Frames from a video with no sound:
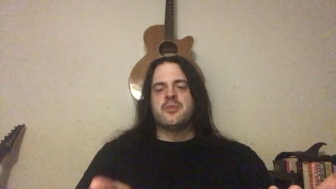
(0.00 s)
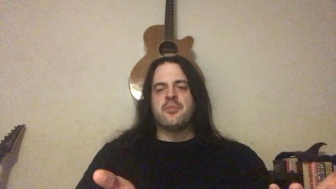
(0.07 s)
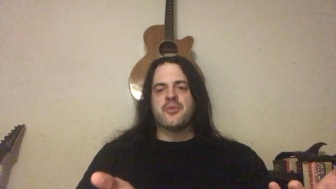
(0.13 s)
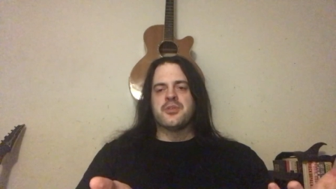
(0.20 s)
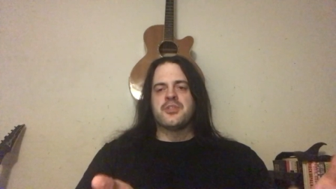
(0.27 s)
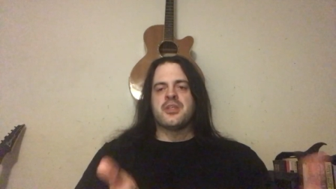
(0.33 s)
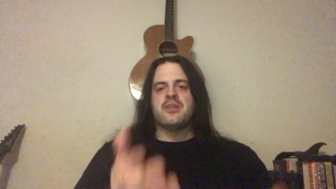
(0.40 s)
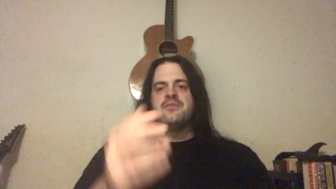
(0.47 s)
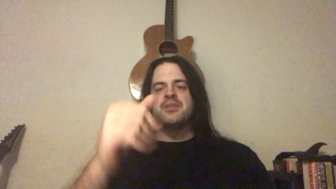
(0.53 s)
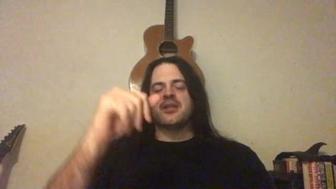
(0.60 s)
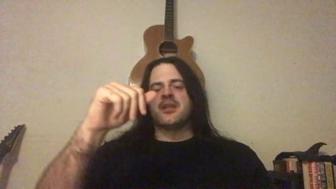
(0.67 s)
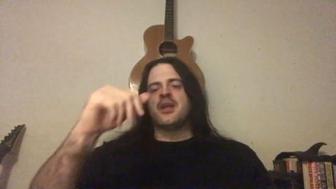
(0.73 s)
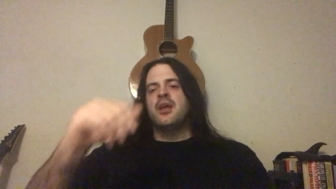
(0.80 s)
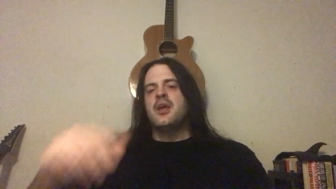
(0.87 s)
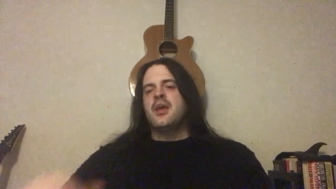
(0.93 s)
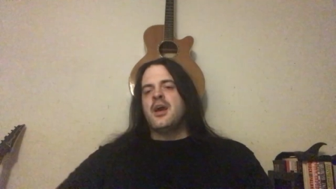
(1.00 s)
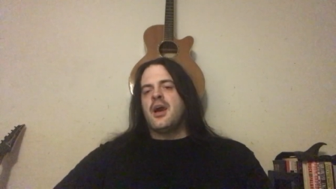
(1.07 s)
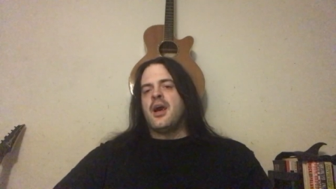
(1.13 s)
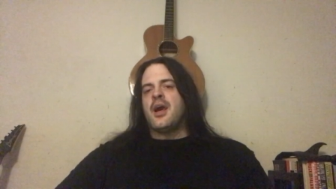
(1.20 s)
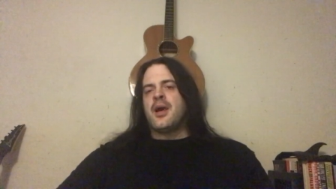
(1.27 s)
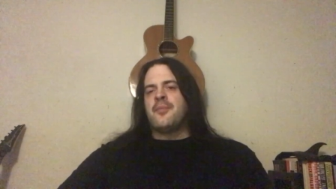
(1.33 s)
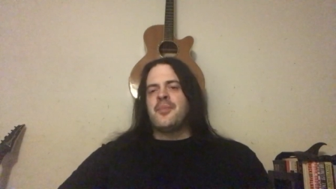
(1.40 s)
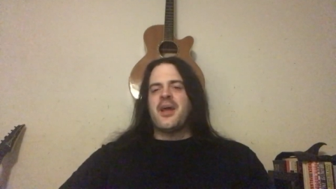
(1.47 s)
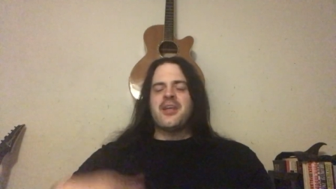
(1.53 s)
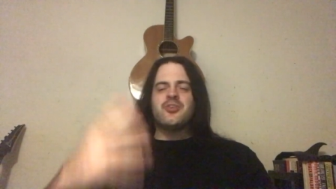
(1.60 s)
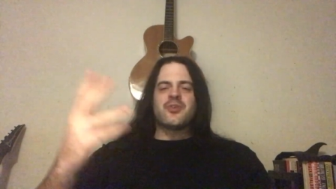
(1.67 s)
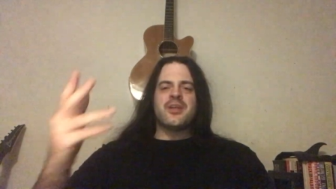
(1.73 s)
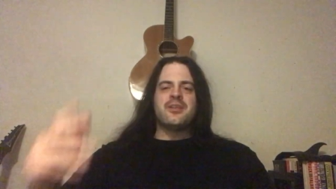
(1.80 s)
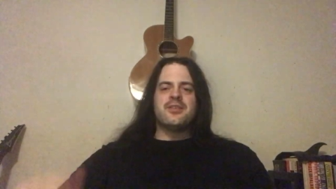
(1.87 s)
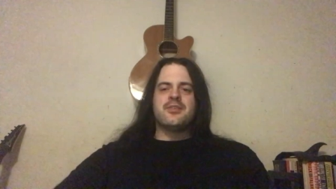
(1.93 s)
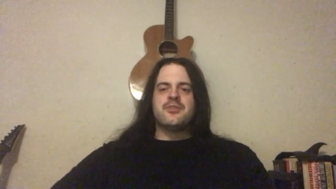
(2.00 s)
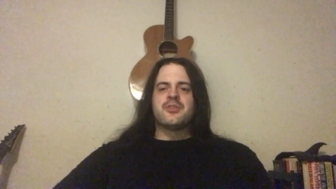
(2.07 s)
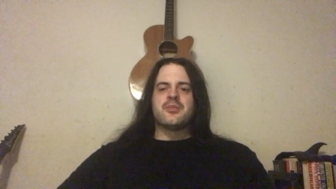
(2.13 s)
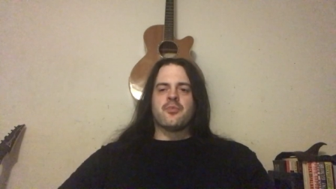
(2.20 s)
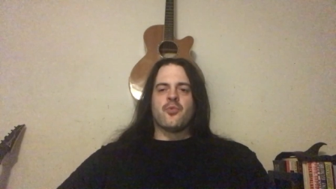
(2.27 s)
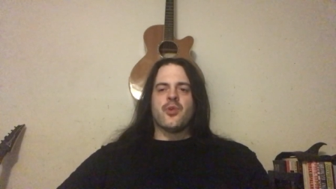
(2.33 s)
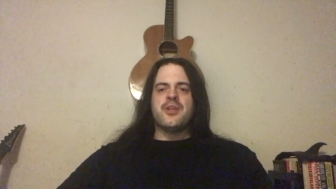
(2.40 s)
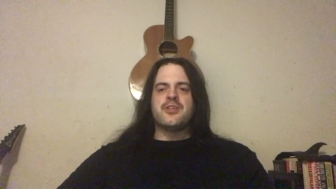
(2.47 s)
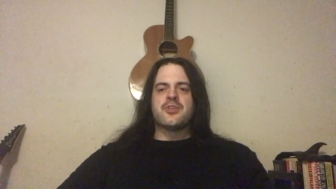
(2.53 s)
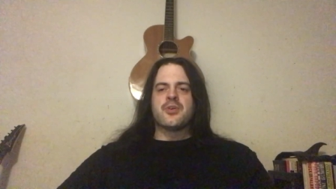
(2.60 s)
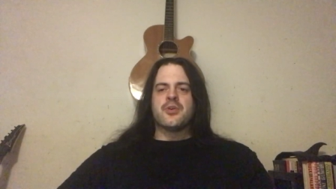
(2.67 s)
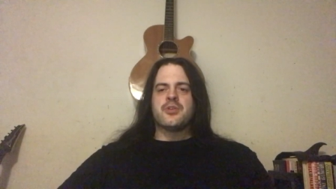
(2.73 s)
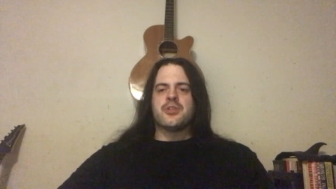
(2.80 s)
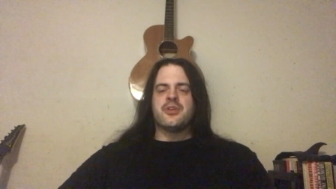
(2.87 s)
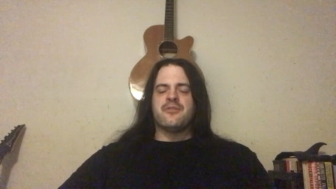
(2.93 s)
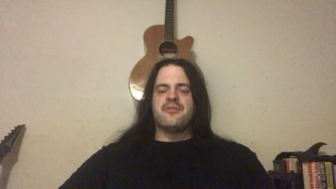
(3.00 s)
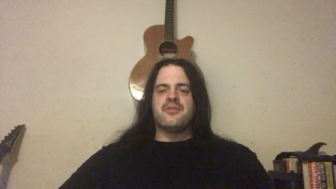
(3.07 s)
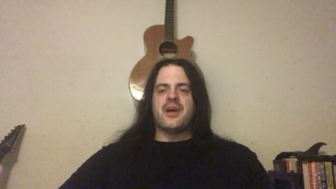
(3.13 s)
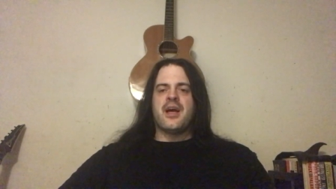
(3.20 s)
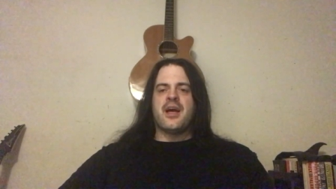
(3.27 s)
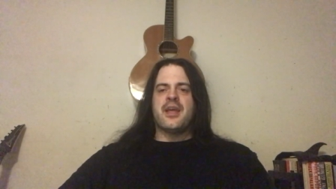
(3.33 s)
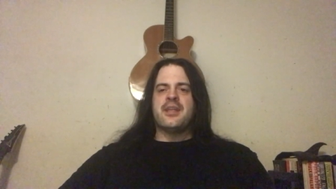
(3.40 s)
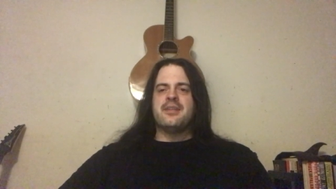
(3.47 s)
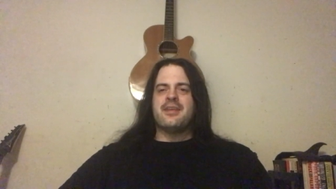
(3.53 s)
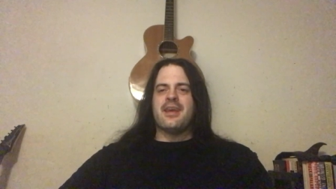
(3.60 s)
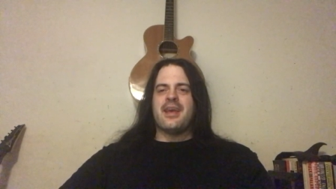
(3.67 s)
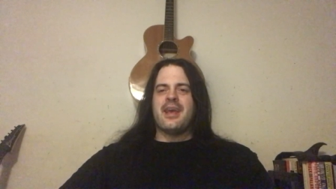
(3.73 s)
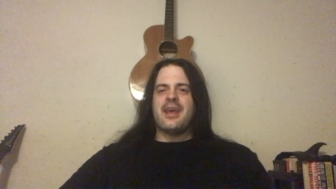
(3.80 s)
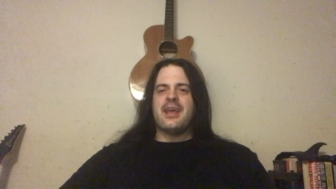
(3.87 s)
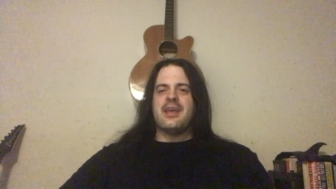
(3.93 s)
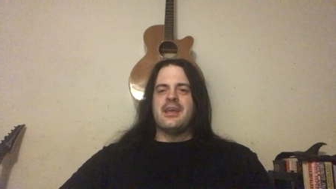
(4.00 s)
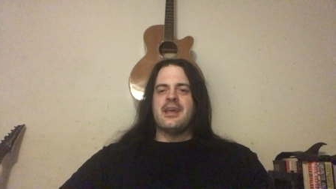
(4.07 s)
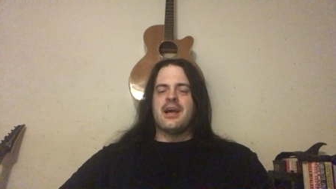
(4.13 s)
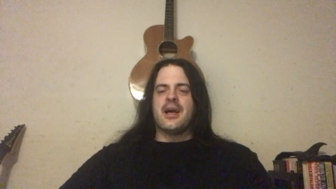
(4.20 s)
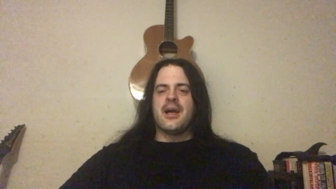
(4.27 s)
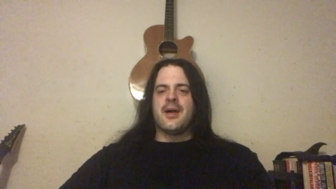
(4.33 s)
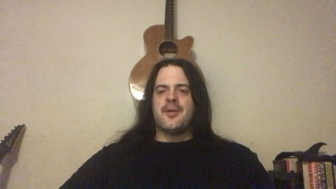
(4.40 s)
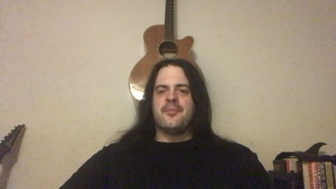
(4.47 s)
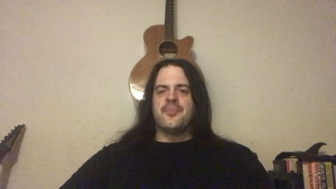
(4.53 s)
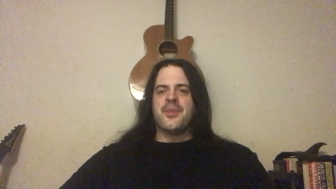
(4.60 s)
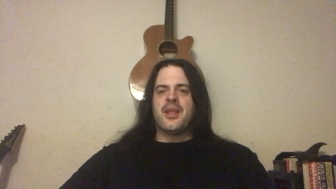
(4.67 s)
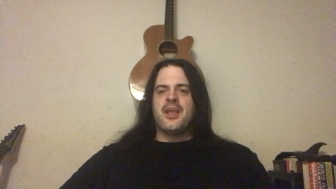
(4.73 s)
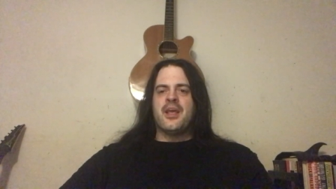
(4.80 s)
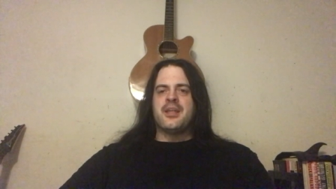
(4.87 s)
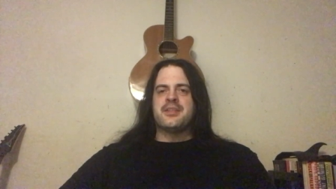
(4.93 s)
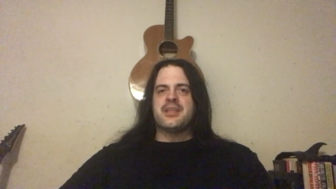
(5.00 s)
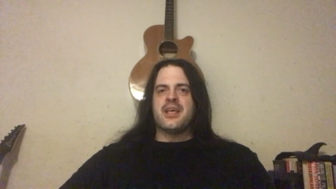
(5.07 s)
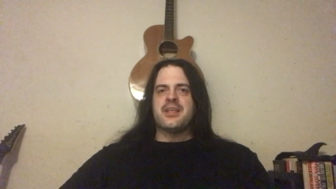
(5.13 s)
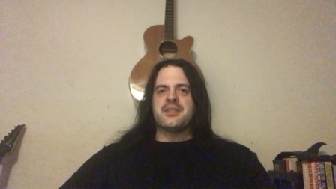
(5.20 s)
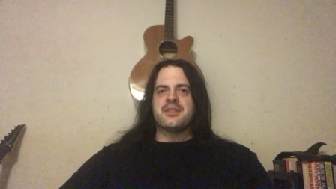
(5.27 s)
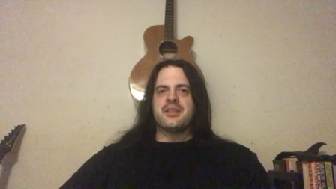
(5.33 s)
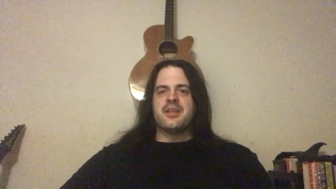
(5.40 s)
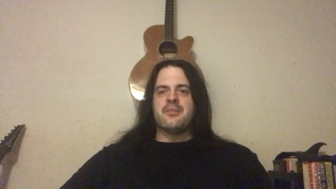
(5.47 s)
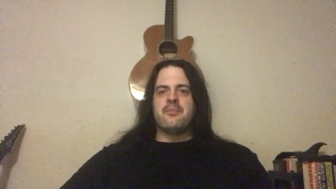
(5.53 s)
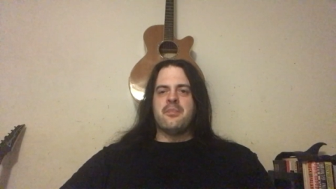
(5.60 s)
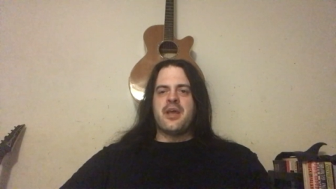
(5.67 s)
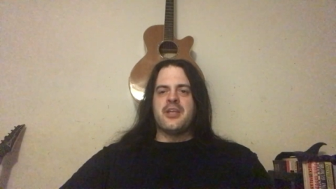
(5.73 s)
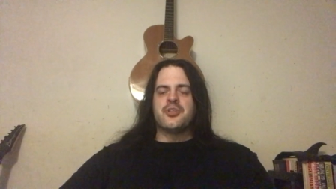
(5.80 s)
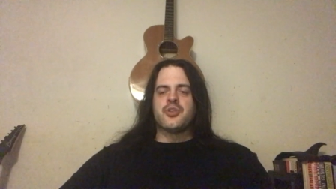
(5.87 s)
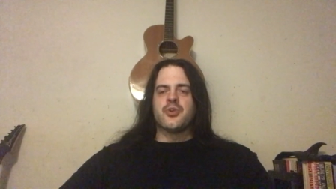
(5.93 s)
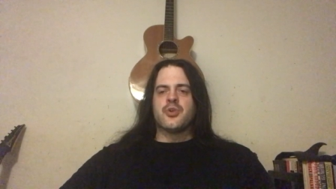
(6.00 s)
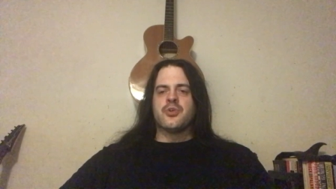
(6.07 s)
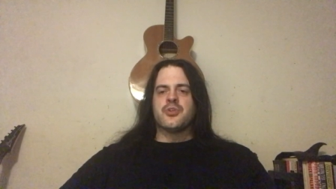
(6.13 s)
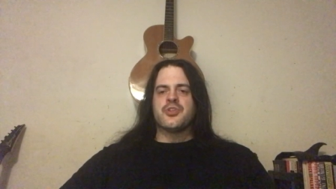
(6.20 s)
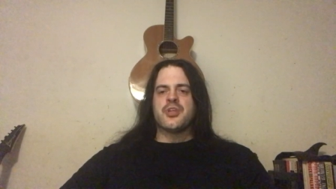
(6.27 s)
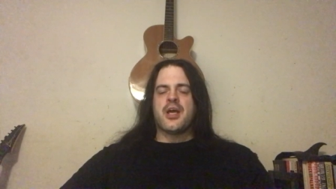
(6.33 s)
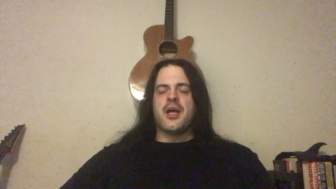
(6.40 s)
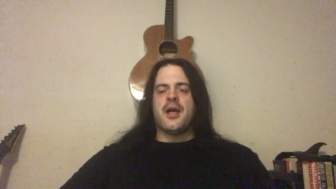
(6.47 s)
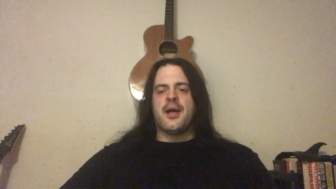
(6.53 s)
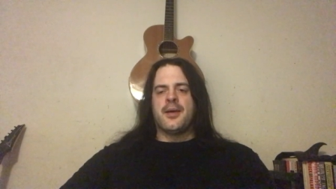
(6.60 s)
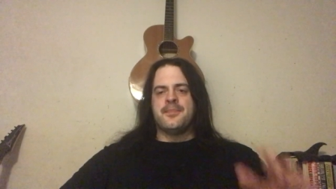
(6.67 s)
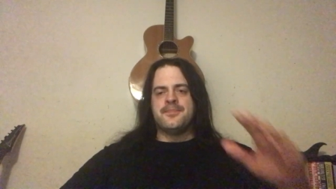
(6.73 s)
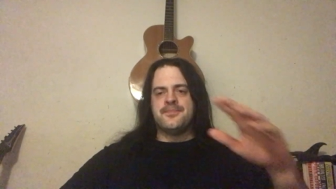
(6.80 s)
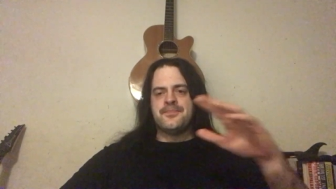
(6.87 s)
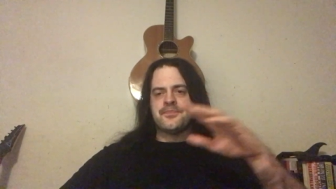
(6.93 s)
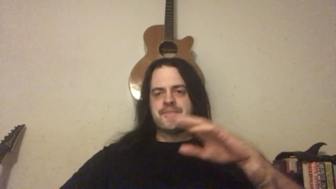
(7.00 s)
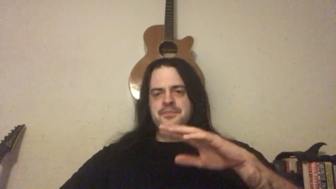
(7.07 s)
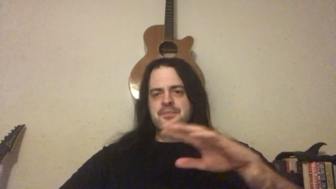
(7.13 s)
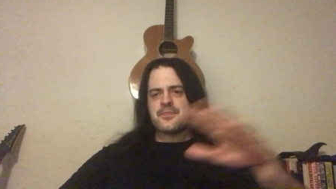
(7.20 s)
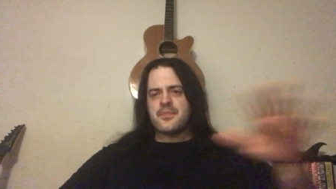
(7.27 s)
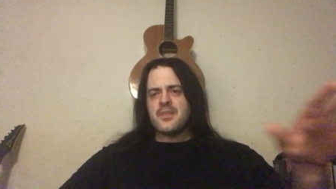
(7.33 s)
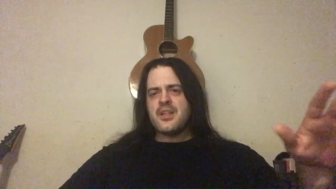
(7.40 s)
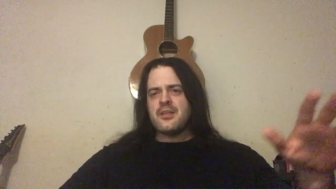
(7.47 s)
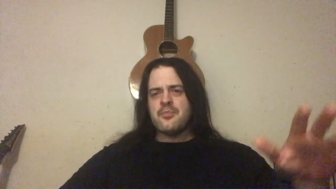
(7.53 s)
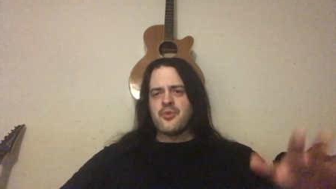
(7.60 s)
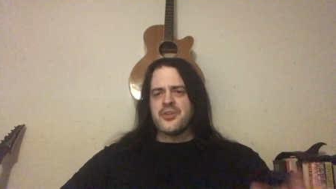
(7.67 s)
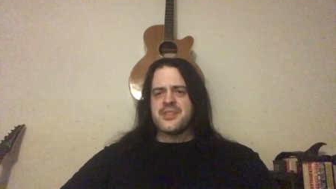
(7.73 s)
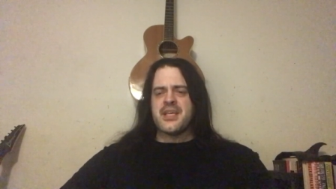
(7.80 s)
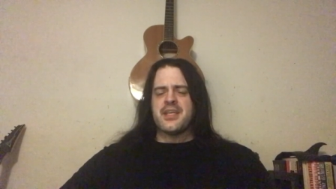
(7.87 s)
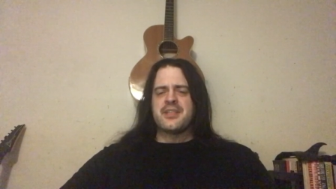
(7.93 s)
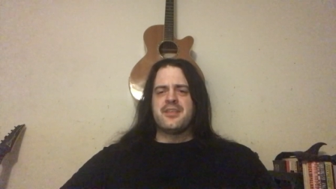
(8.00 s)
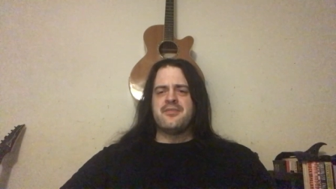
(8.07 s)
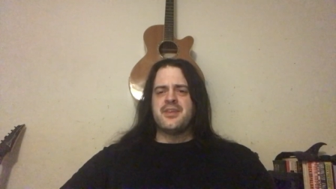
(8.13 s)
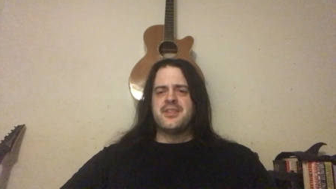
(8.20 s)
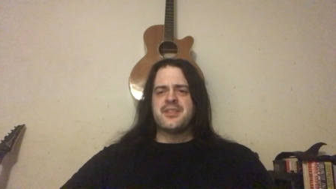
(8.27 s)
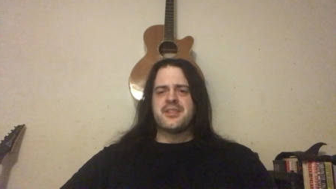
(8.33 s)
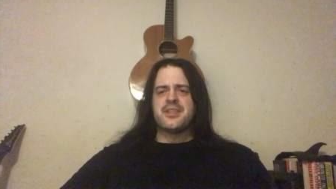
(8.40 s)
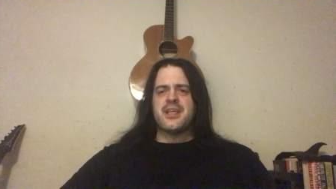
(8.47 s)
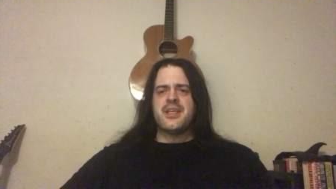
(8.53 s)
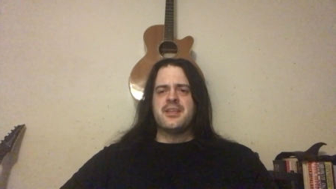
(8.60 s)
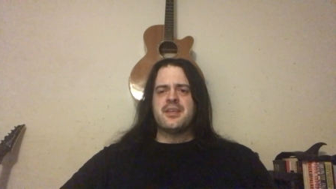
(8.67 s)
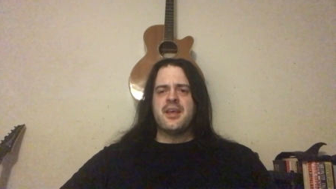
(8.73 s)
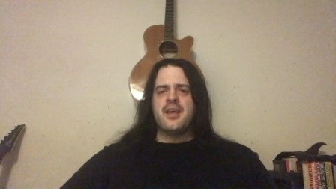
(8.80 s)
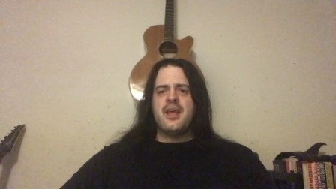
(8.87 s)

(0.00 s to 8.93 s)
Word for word: perceives it. Um, I tried to do some research to find a um, a test that measures um, protective instinct